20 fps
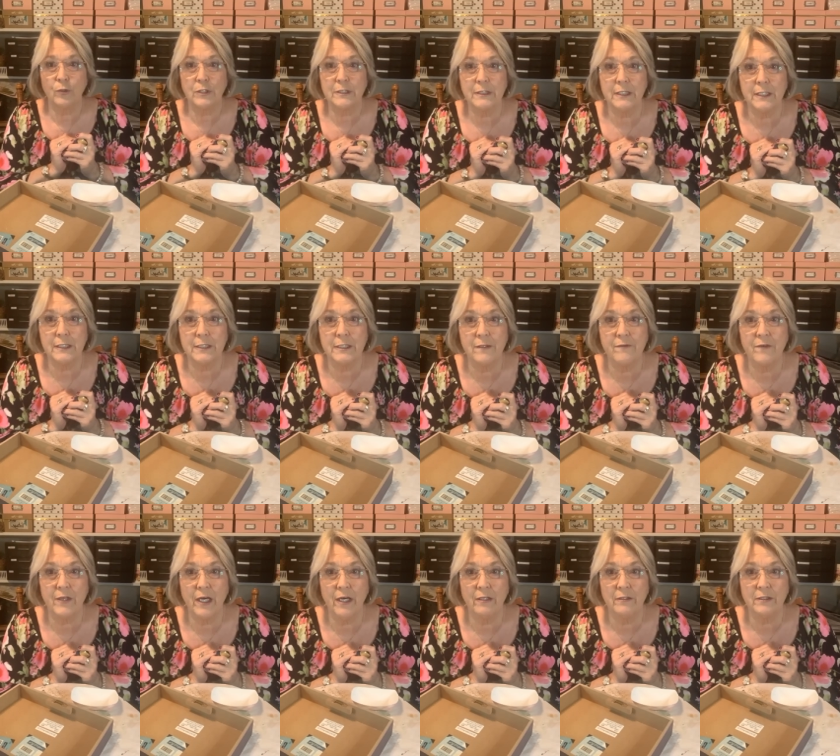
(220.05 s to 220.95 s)
4
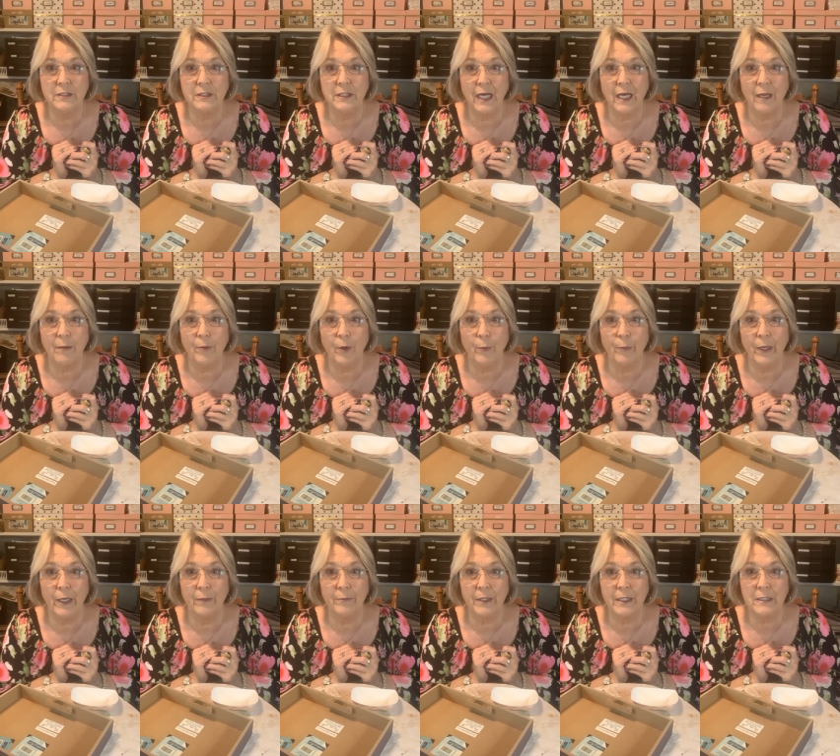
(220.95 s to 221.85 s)
sets of those
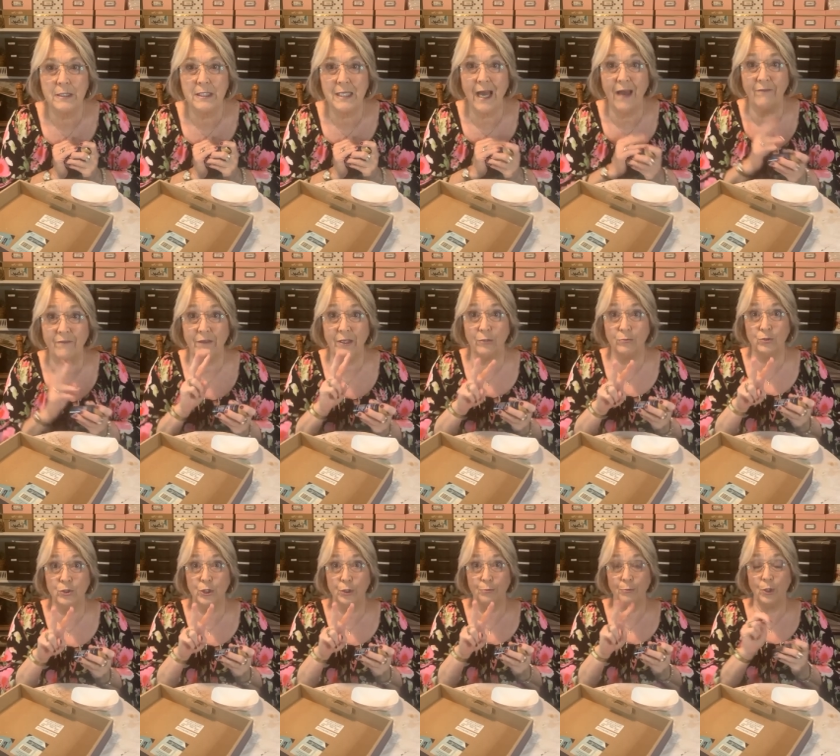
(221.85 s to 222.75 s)
stackable pumpkins. I
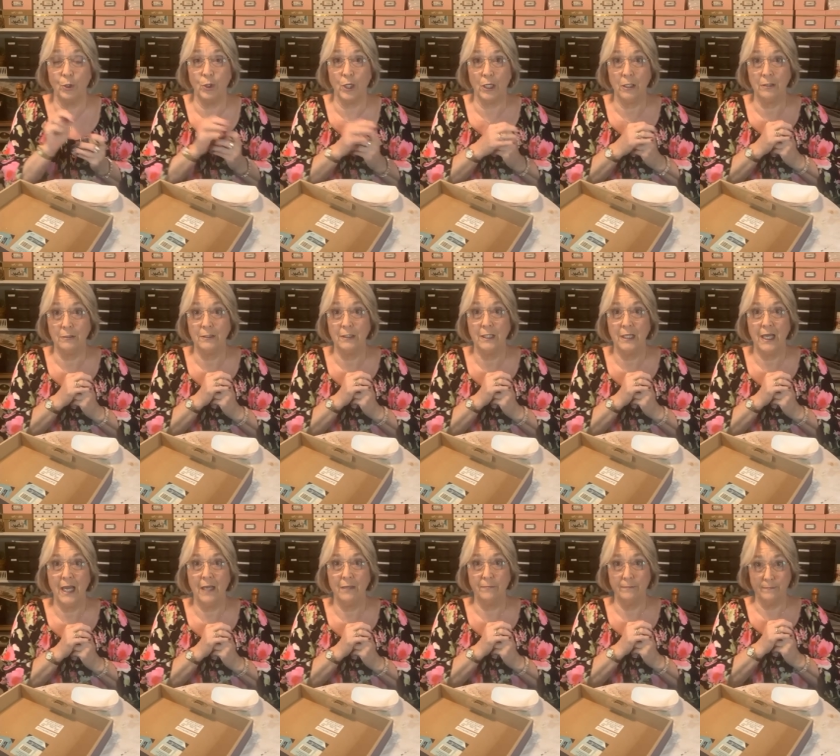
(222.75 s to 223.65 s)
found 2 more.
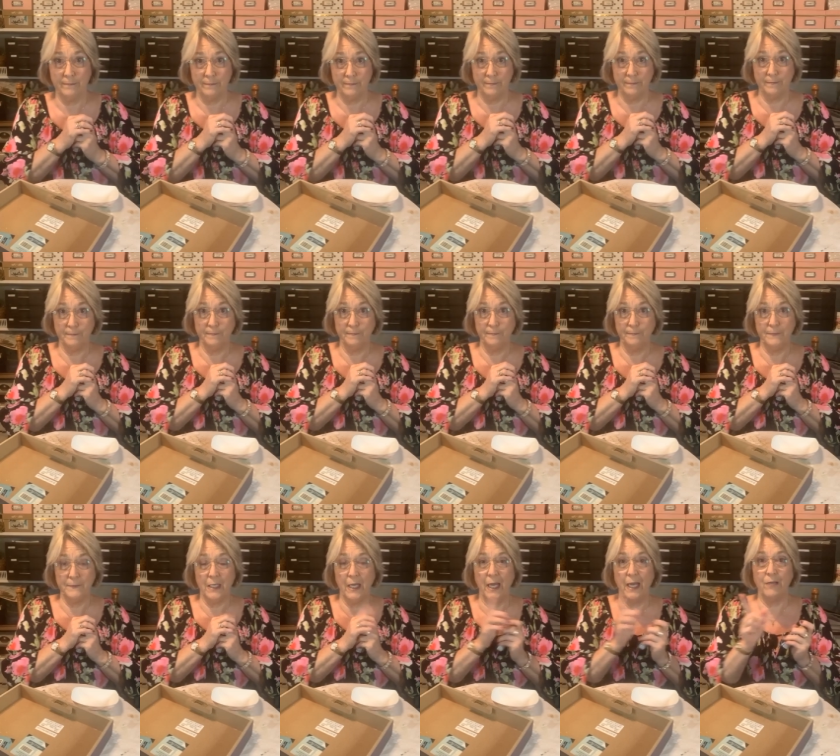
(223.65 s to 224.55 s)

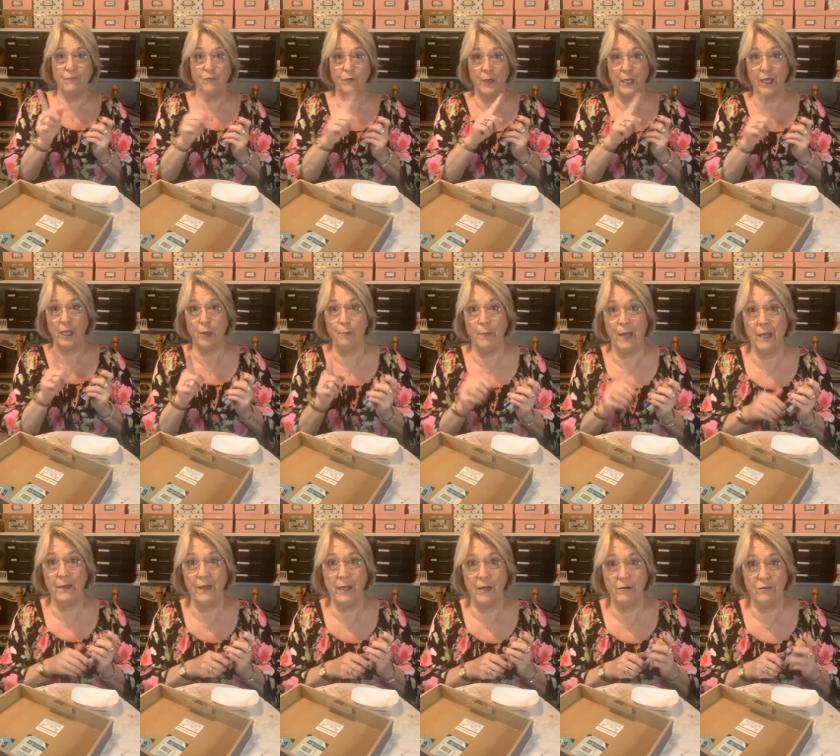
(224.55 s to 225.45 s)
I had a friend go
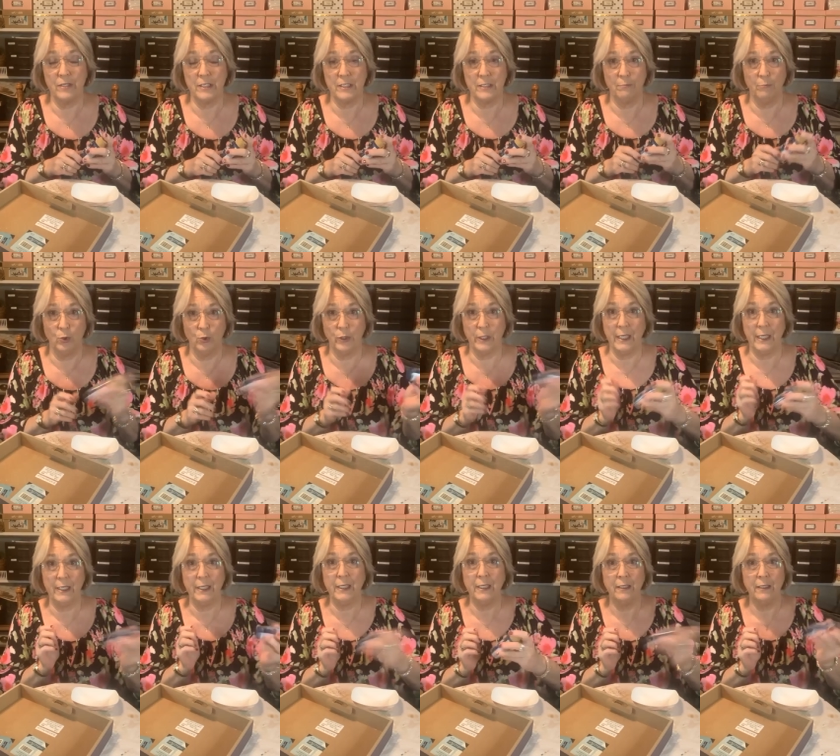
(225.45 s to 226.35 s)
by there this
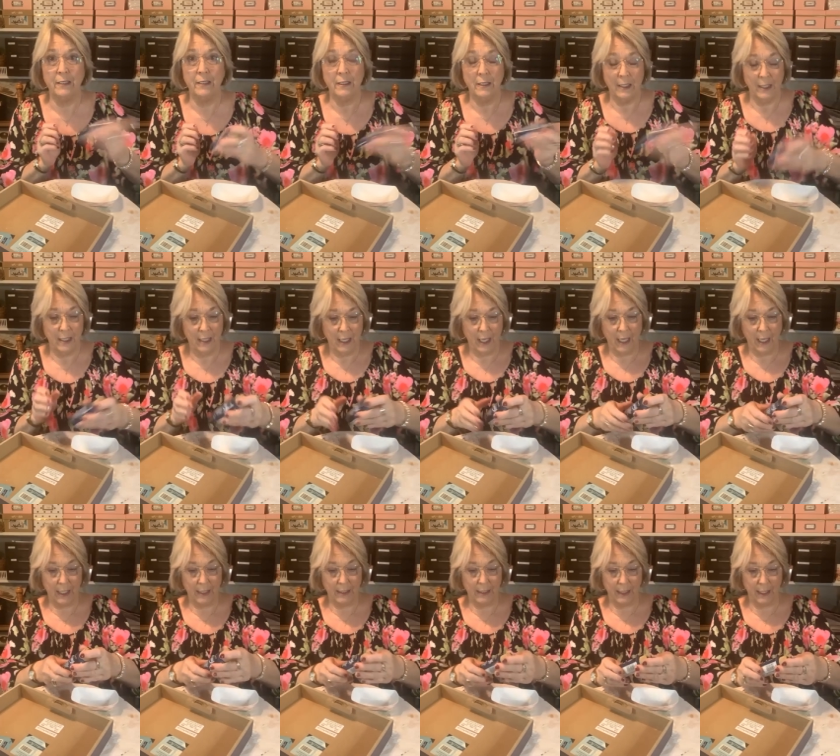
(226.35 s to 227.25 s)
morning
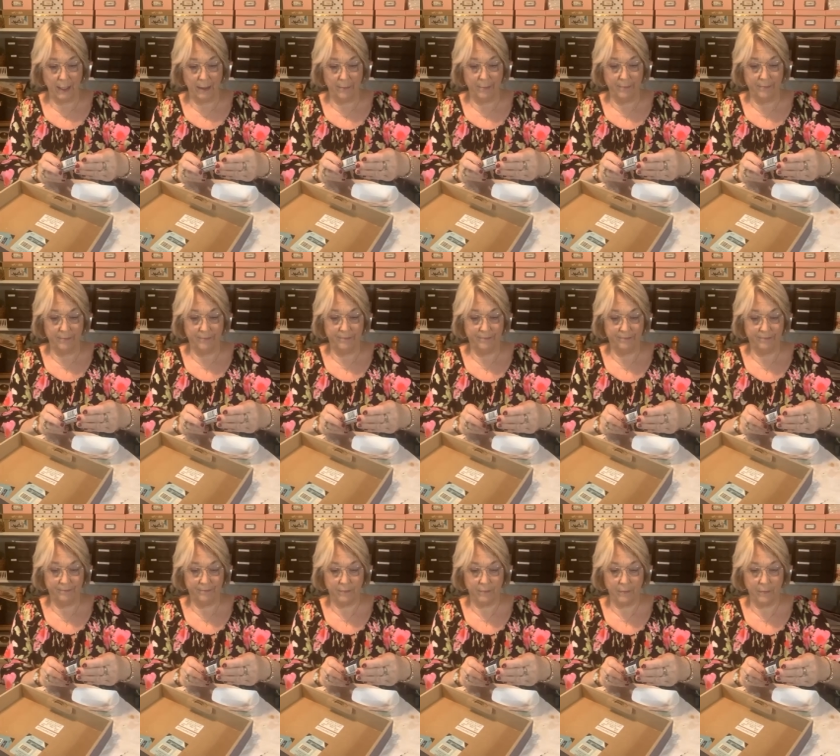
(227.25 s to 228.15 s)
and
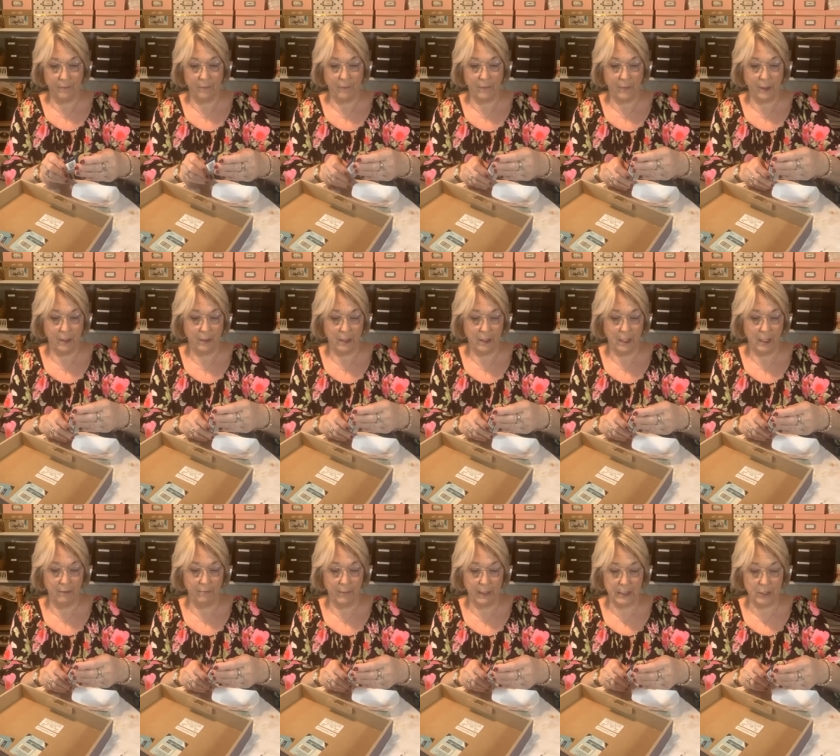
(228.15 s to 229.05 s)

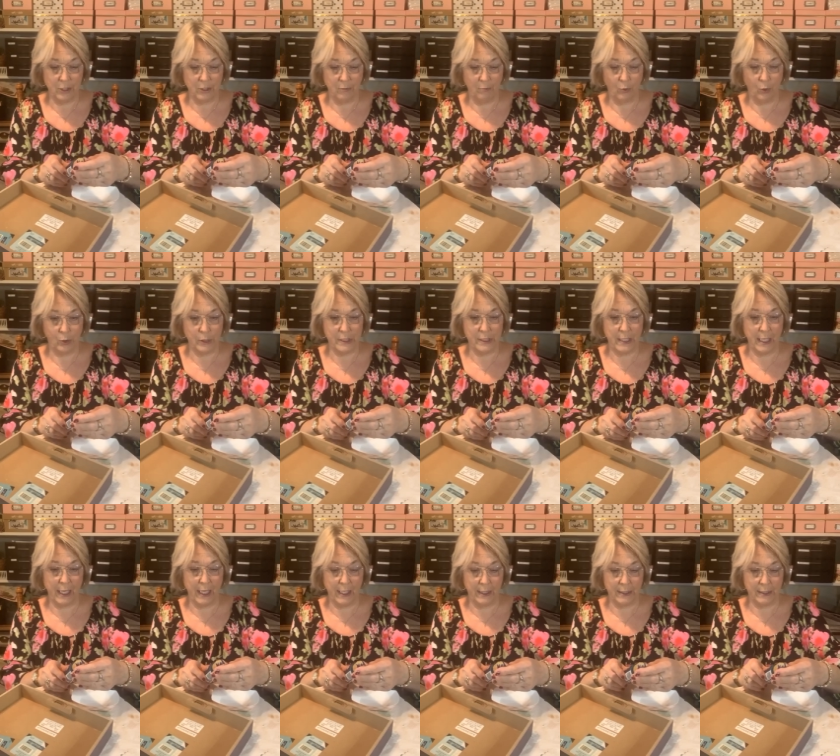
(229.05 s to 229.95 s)
get me 2 more
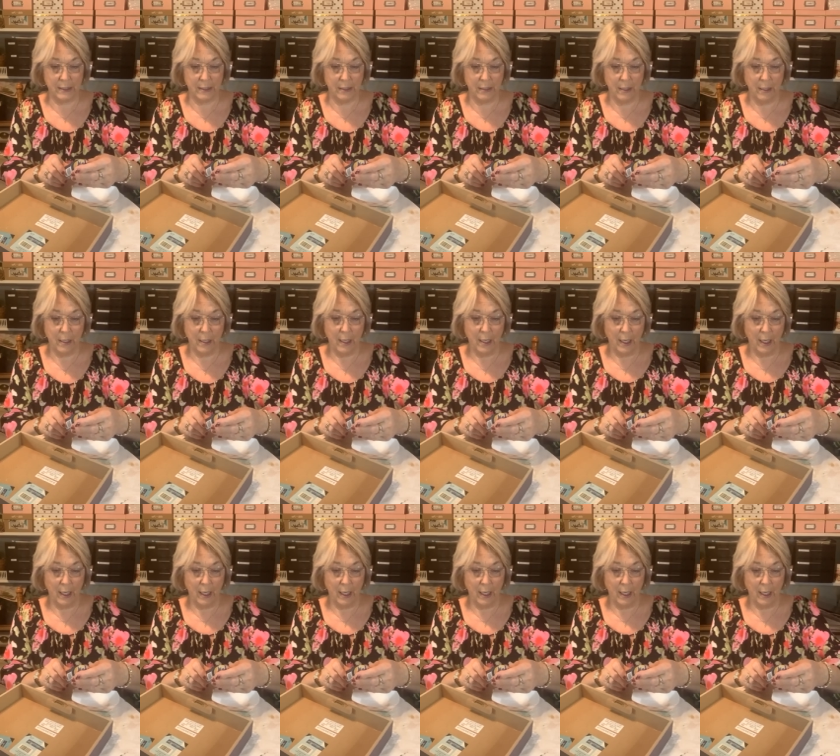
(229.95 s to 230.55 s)
sets.